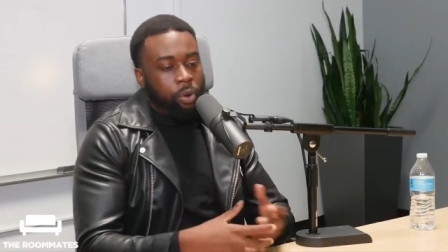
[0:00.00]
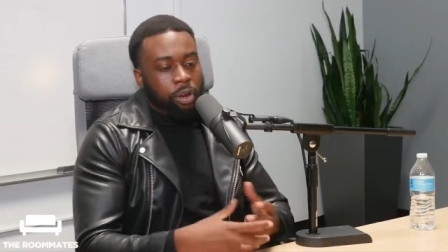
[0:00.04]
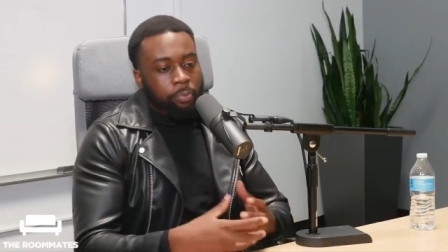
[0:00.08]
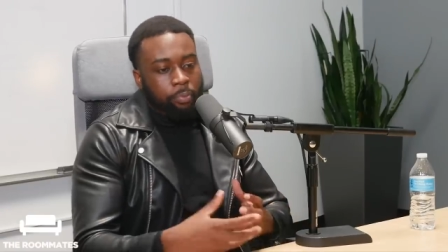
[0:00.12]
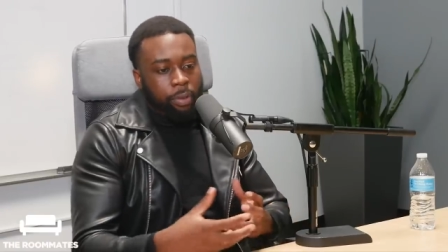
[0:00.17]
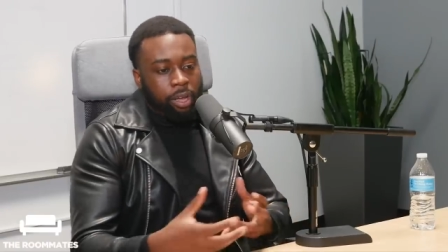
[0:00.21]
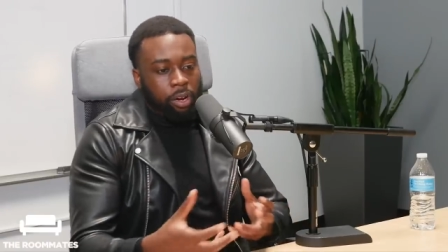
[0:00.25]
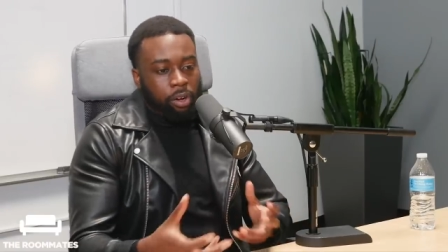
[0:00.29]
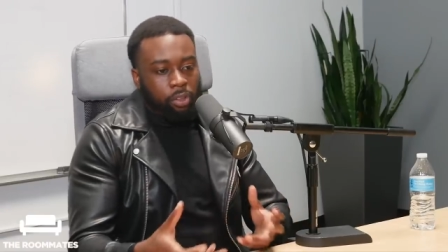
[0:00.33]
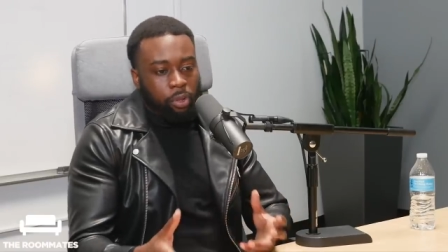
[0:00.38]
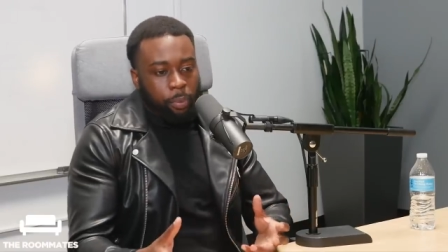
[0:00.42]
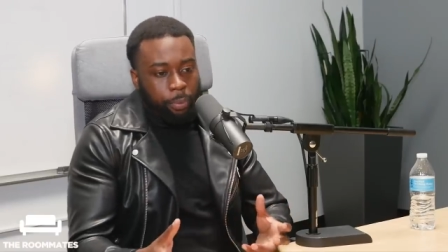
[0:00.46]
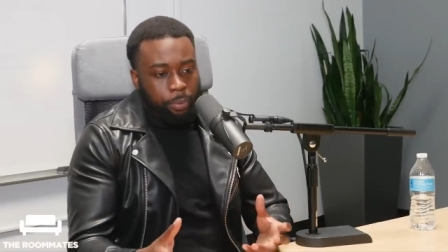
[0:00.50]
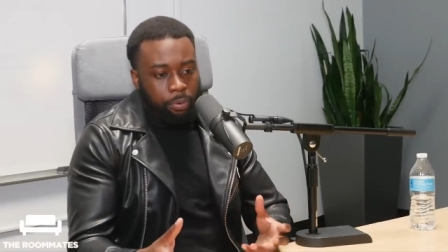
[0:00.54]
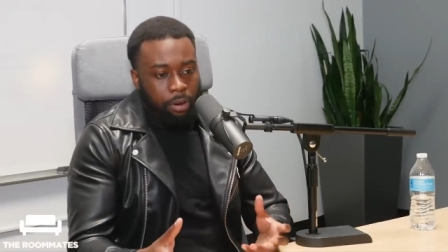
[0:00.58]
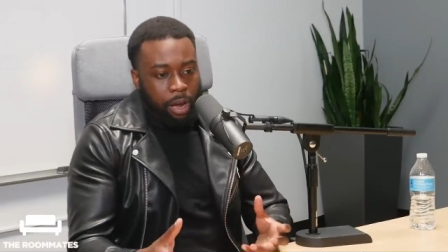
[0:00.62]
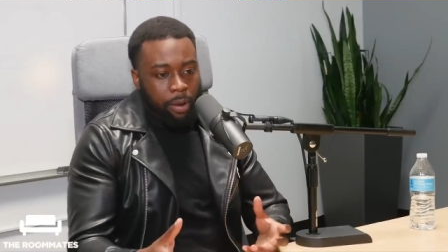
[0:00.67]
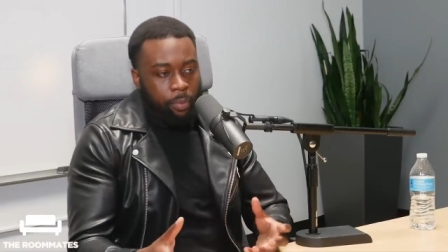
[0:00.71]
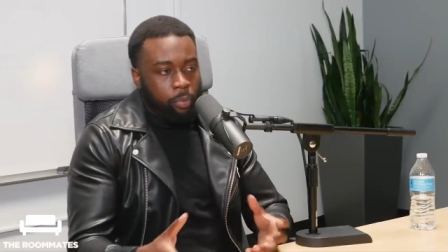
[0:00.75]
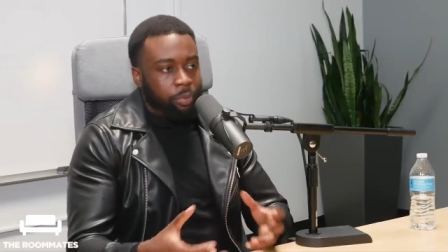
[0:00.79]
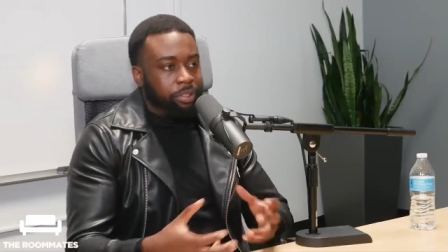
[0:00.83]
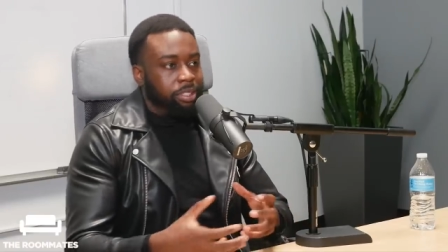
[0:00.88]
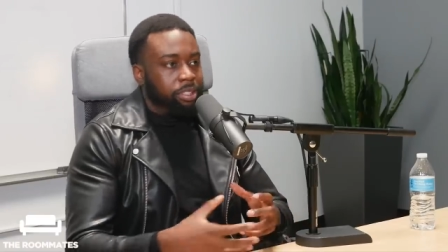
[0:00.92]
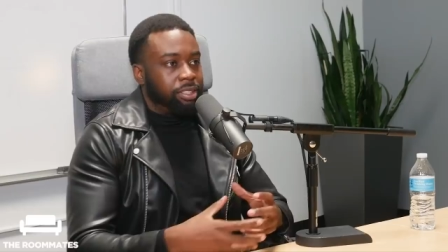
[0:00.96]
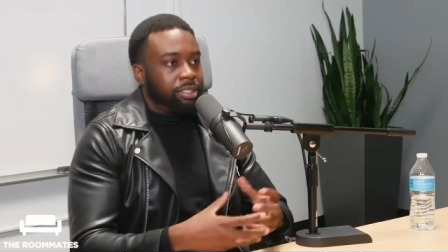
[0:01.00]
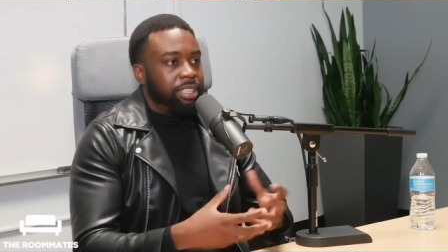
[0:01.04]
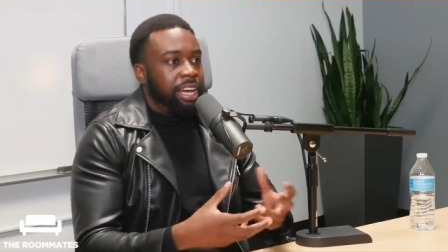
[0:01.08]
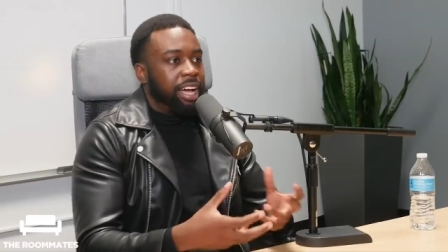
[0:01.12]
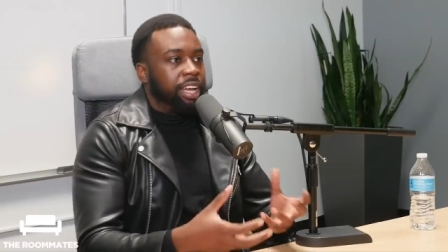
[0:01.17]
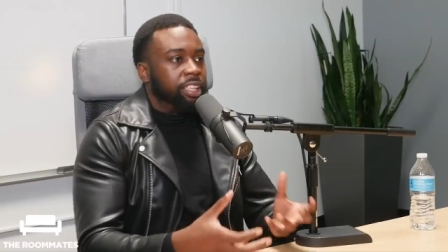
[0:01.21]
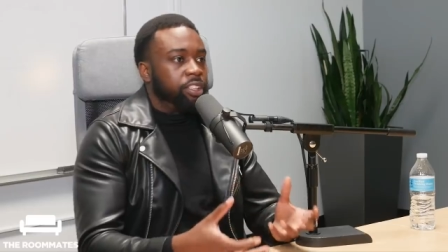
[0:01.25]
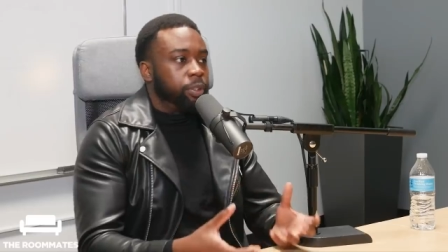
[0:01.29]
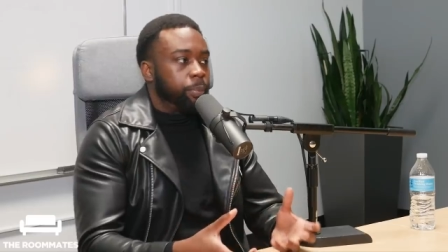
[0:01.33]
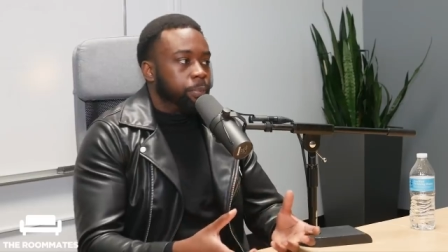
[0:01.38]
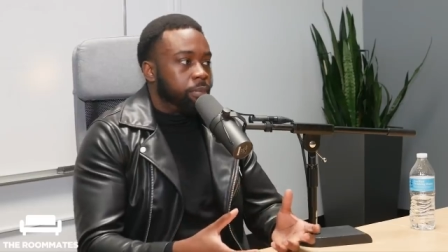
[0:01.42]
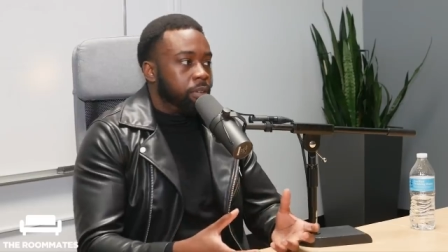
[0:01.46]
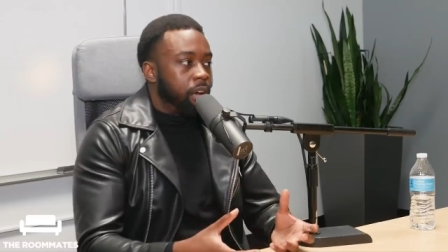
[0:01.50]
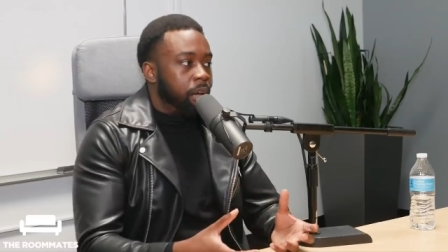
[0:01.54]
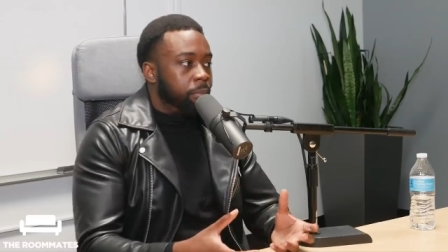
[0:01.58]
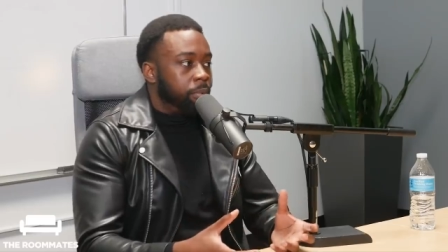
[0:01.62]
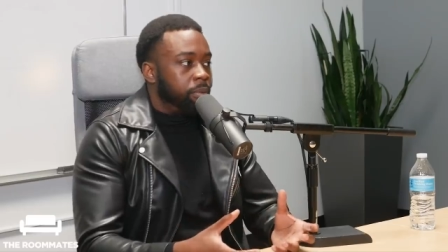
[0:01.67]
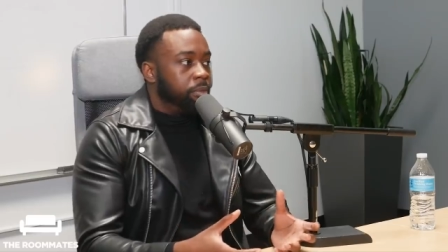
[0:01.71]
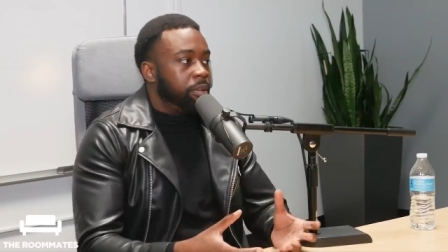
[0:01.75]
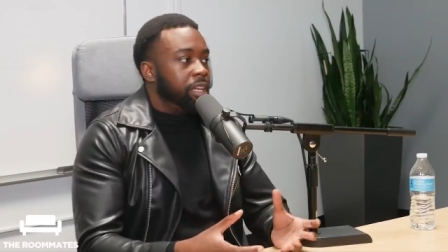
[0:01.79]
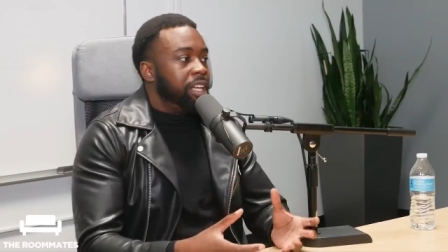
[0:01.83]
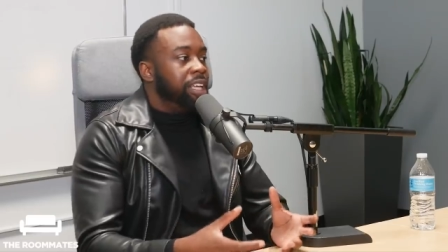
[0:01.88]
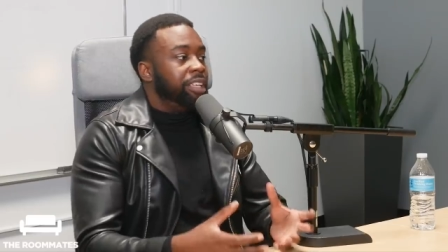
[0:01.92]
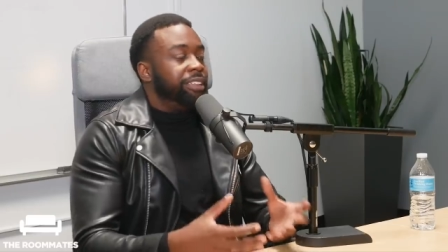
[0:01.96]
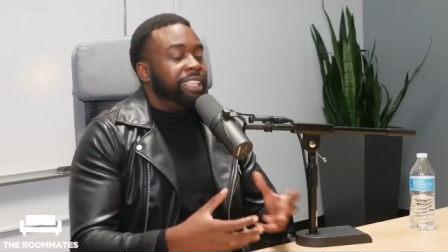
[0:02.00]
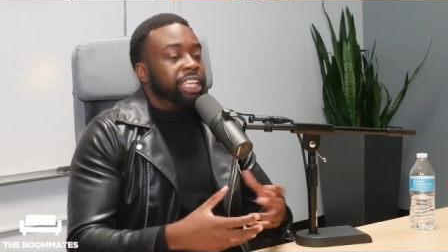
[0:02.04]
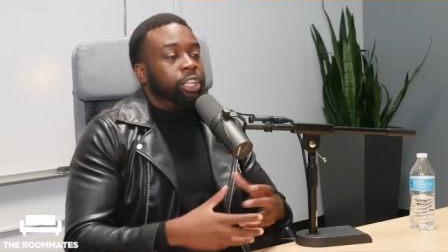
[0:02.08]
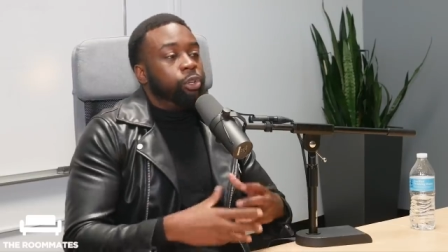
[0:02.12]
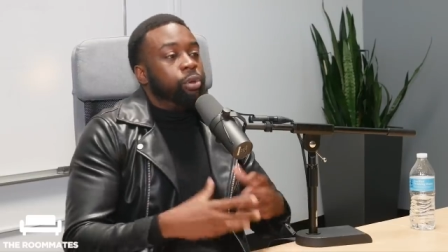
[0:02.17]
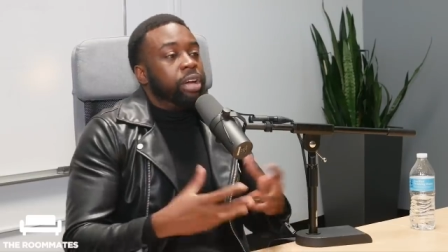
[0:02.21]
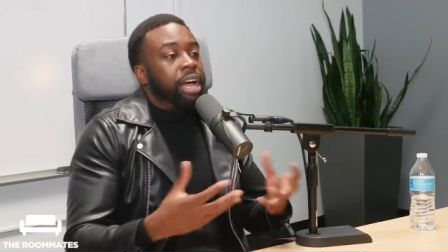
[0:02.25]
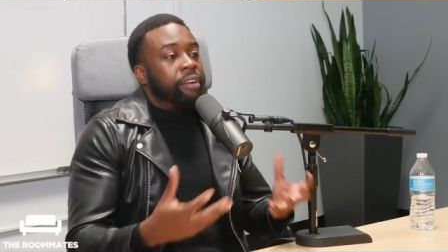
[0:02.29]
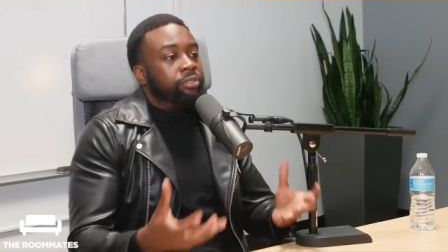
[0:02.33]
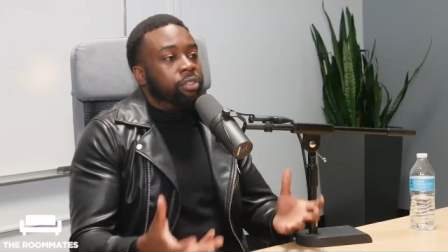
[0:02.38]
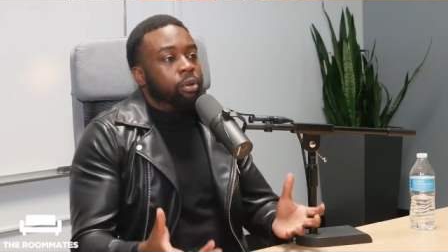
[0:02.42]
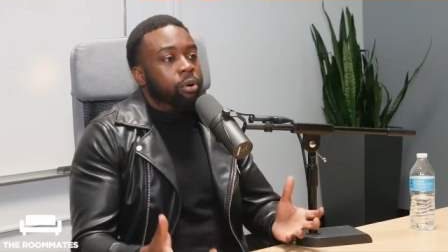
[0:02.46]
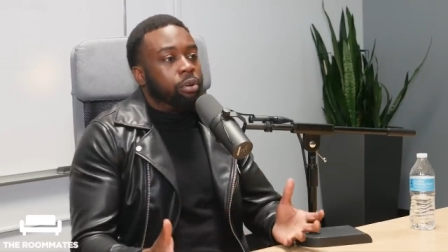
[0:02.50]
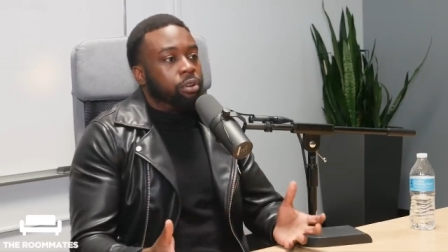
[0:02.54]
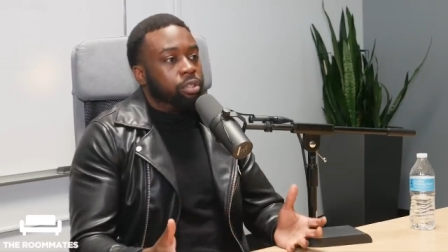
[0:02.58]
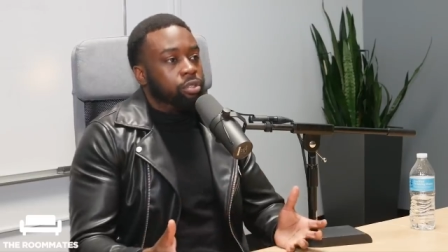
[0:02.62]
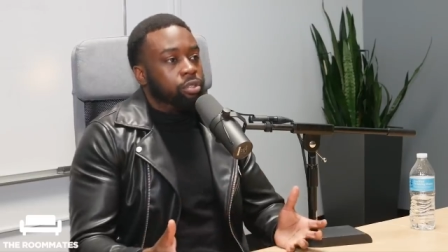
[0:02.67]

when men are the problem, when society is the problem, then you have no